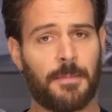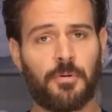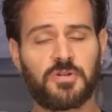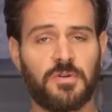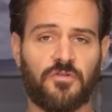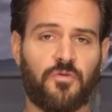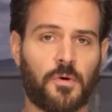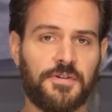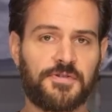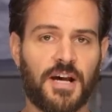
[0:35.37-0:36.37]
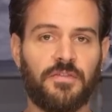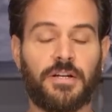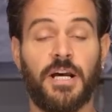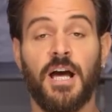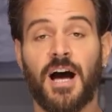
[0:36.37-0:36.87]
that puts me in a 47.
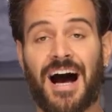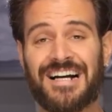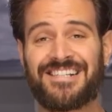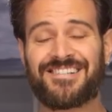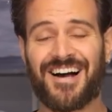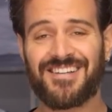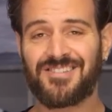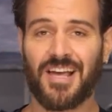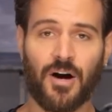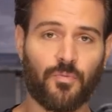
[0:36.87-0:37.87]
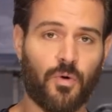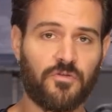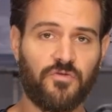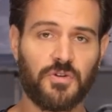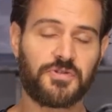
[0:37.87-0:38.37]
I sized down one
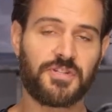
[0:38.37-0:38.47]
full